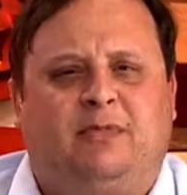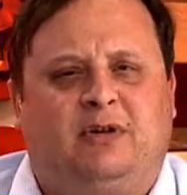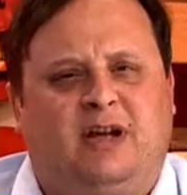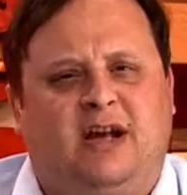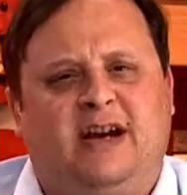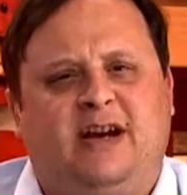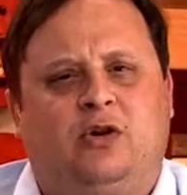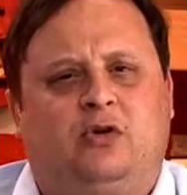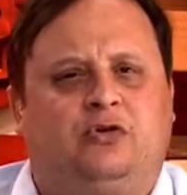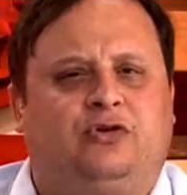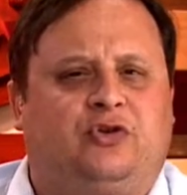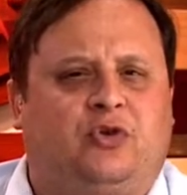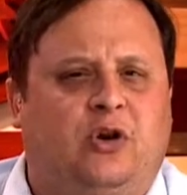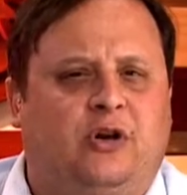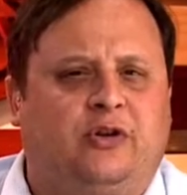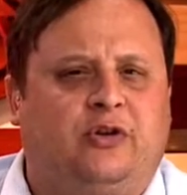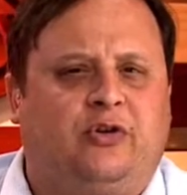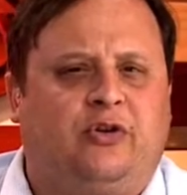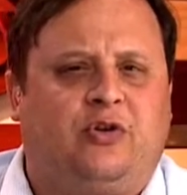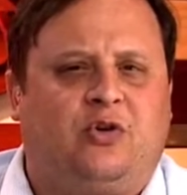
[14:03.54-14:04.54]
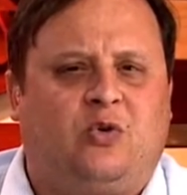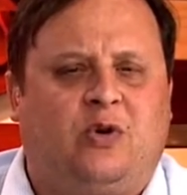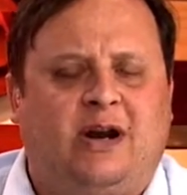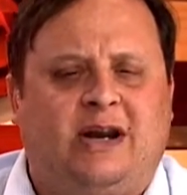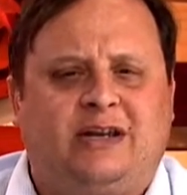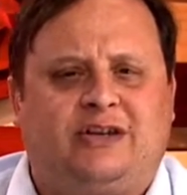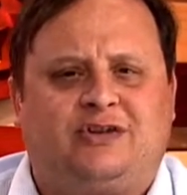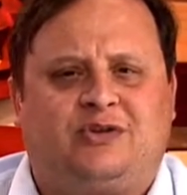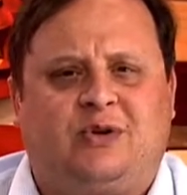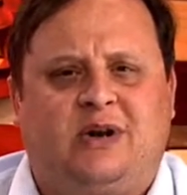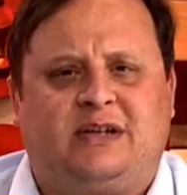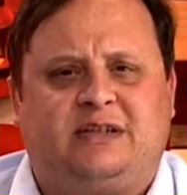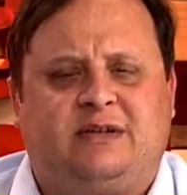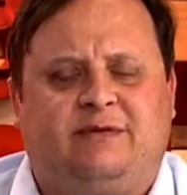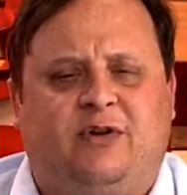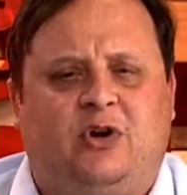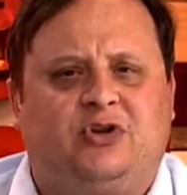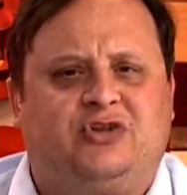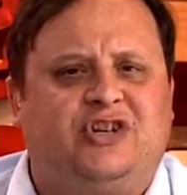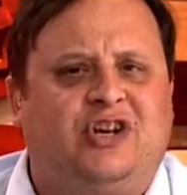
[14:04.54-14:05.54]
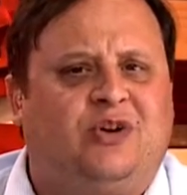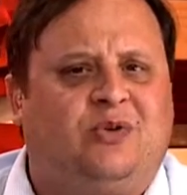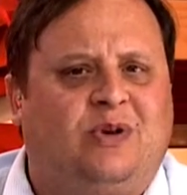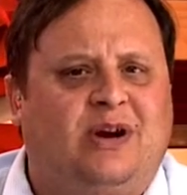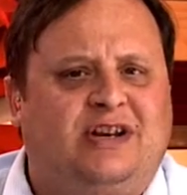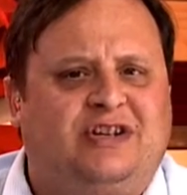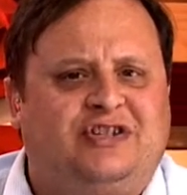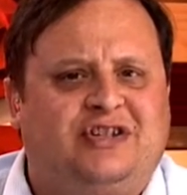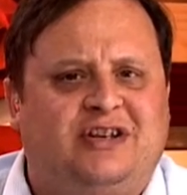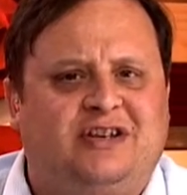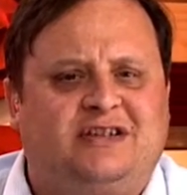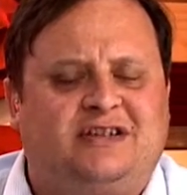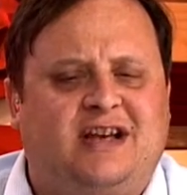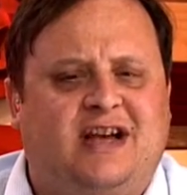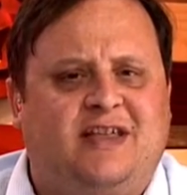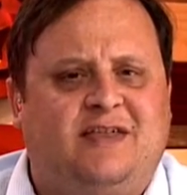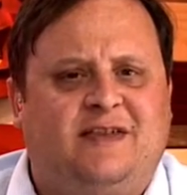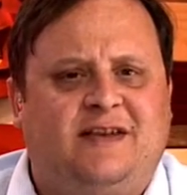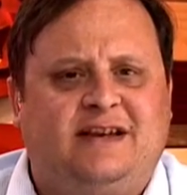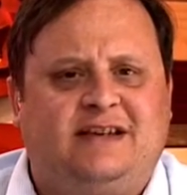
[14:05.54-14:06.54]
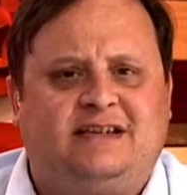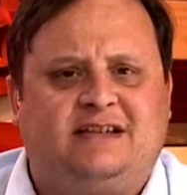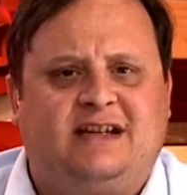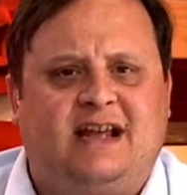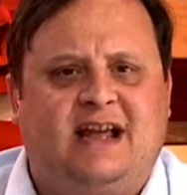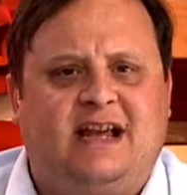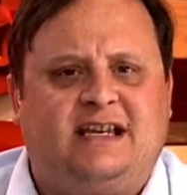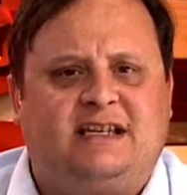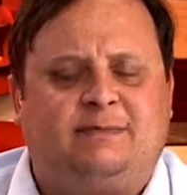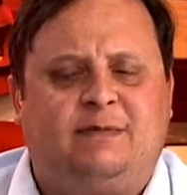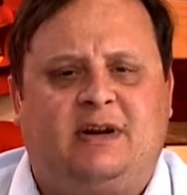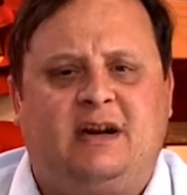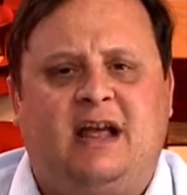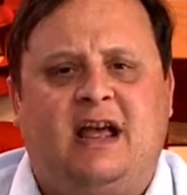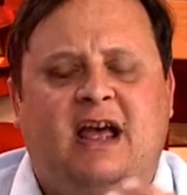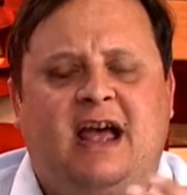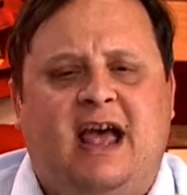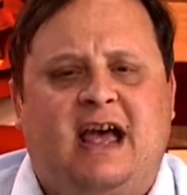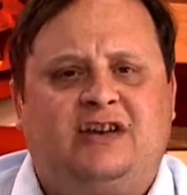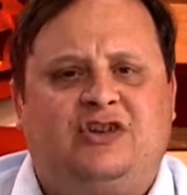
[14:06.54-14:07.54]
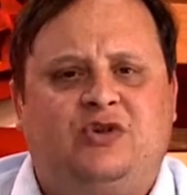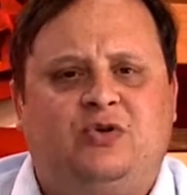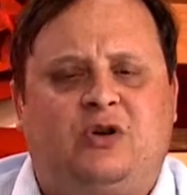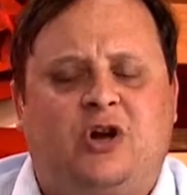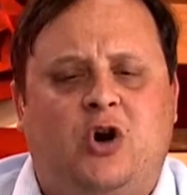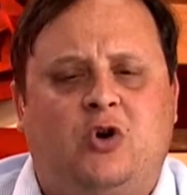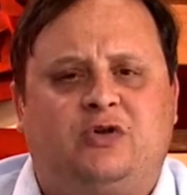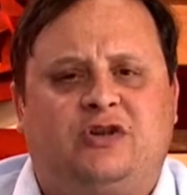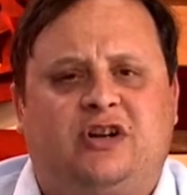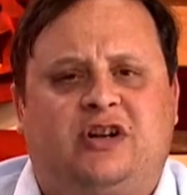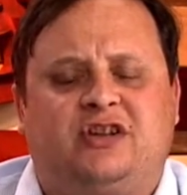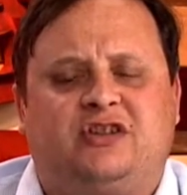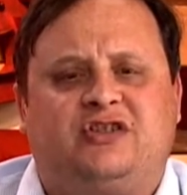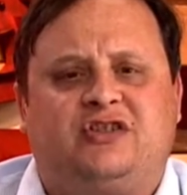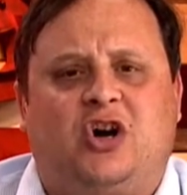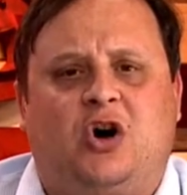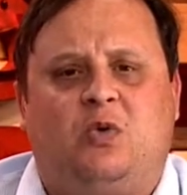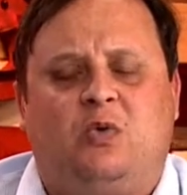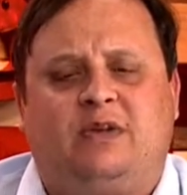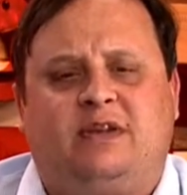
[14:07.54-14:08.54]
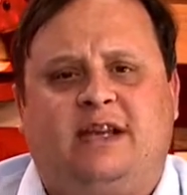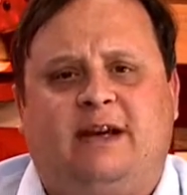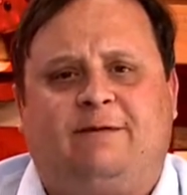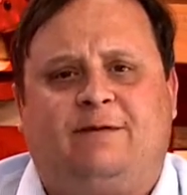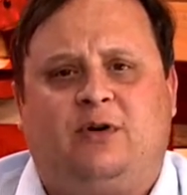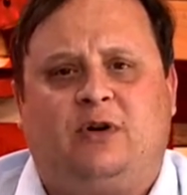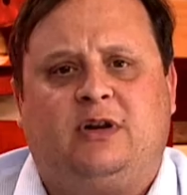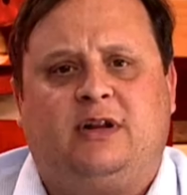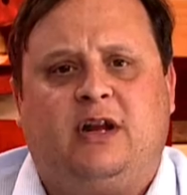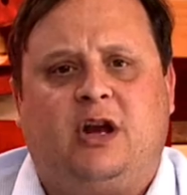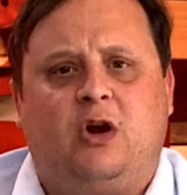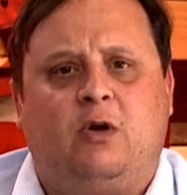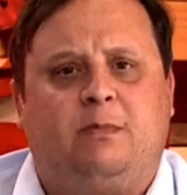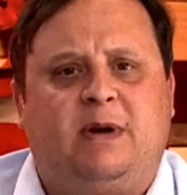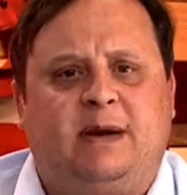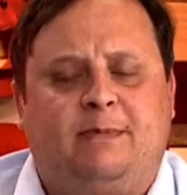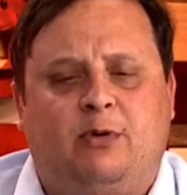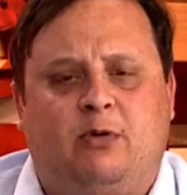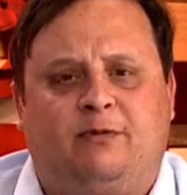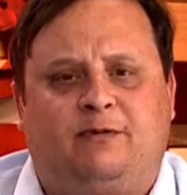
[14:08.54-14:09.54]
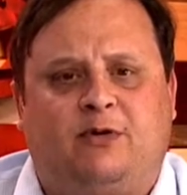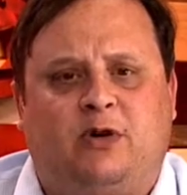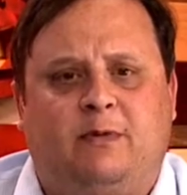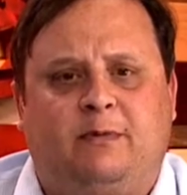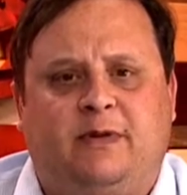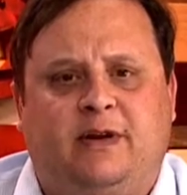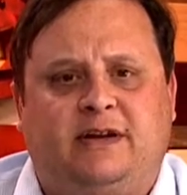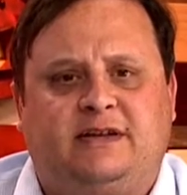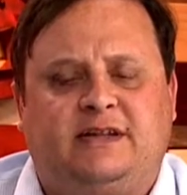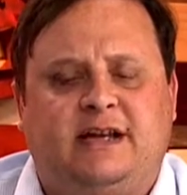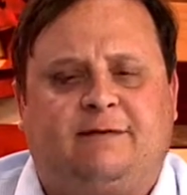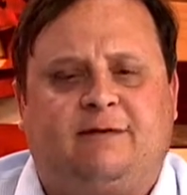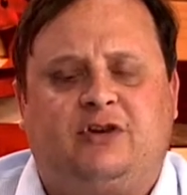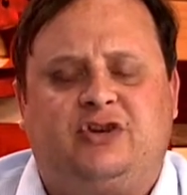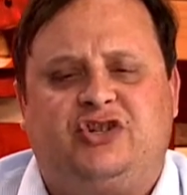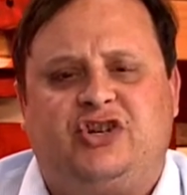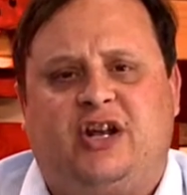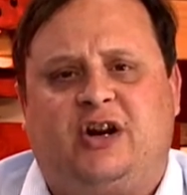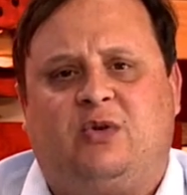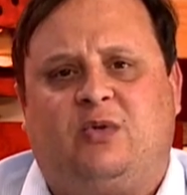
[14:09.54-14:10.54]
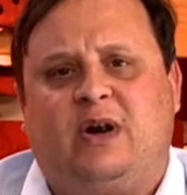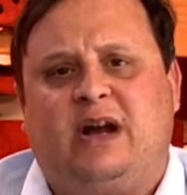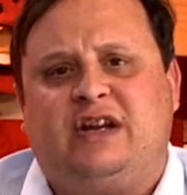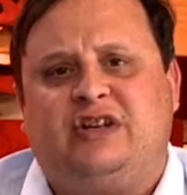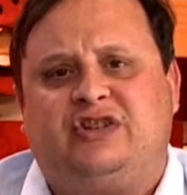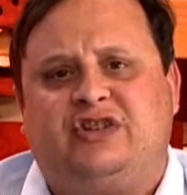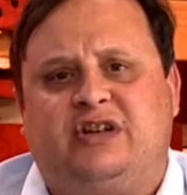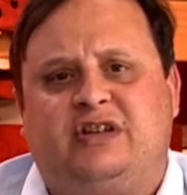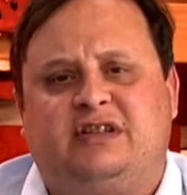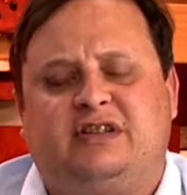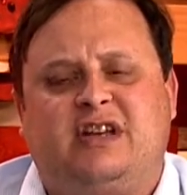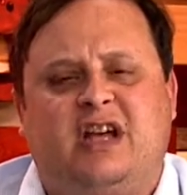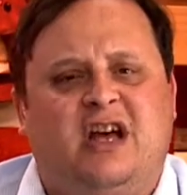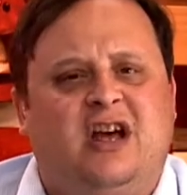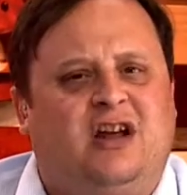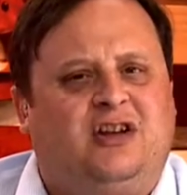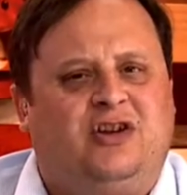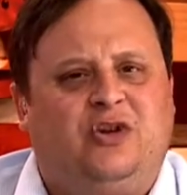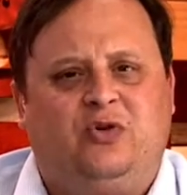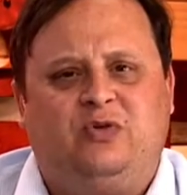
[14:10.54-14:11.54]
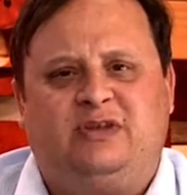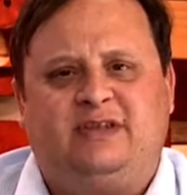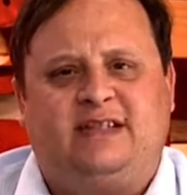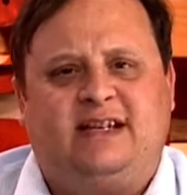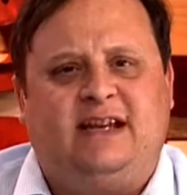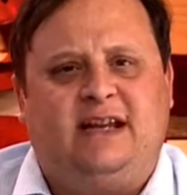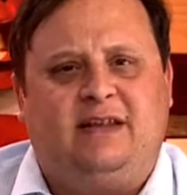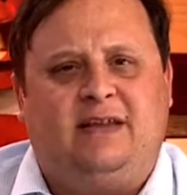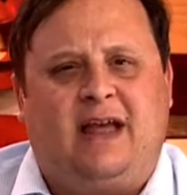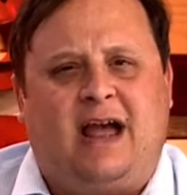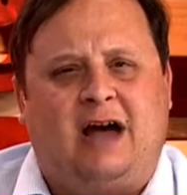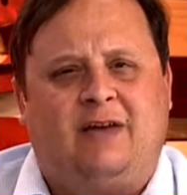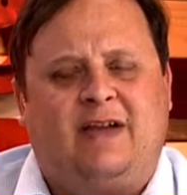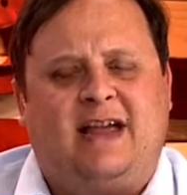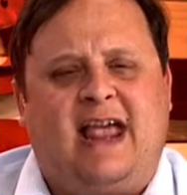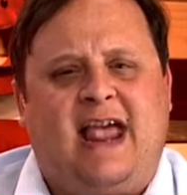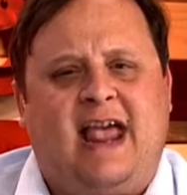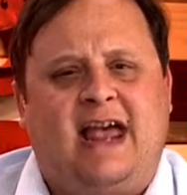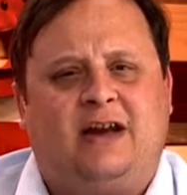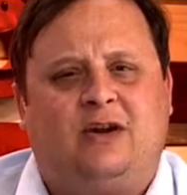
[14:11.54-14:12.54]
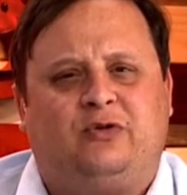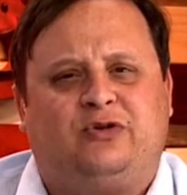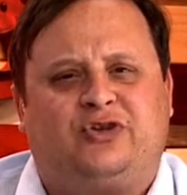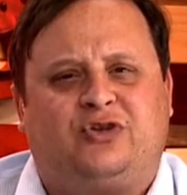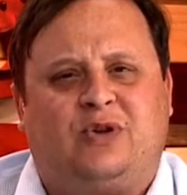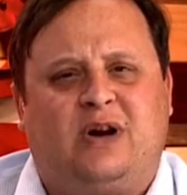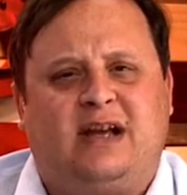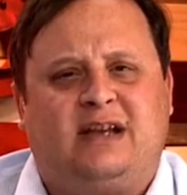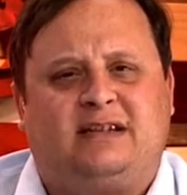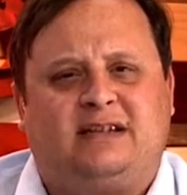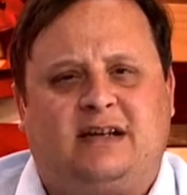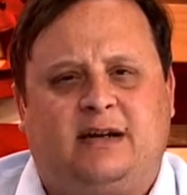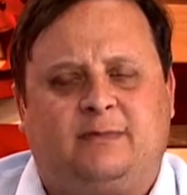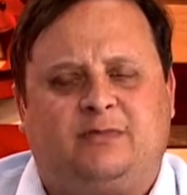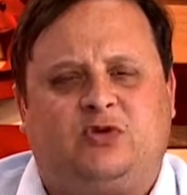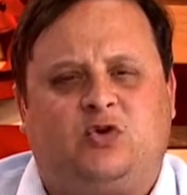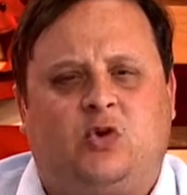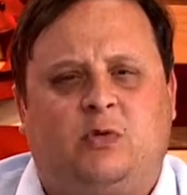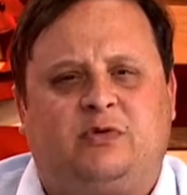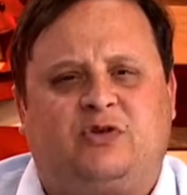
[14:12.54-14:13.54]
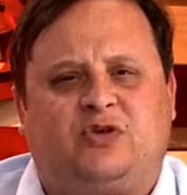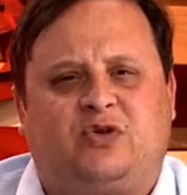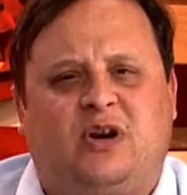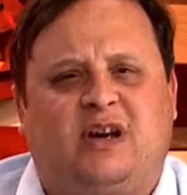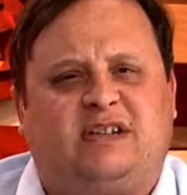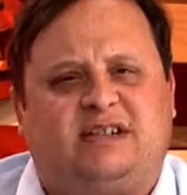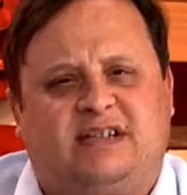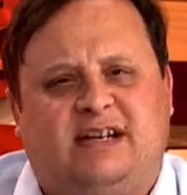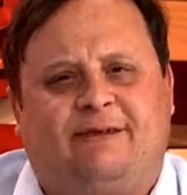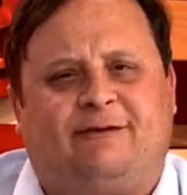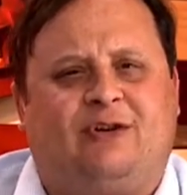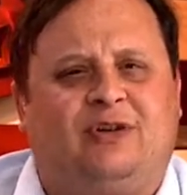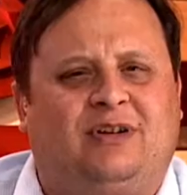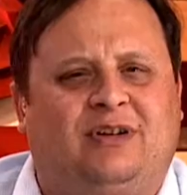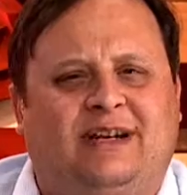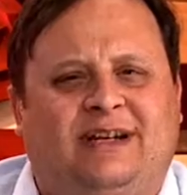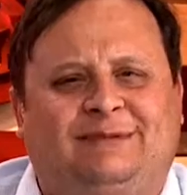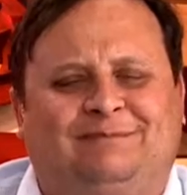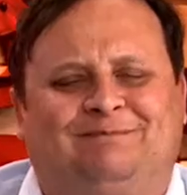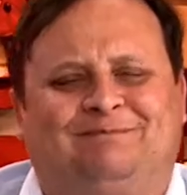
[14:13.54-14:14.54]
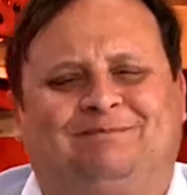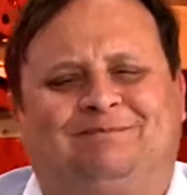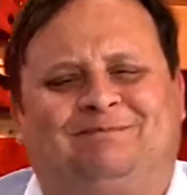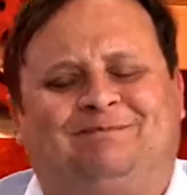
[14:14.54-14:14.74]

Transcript: millennials are under the greatest stress of all generations these days. But as you coach and consult with different, people from these different generations, do you see how they handle stress and absorb stress differently?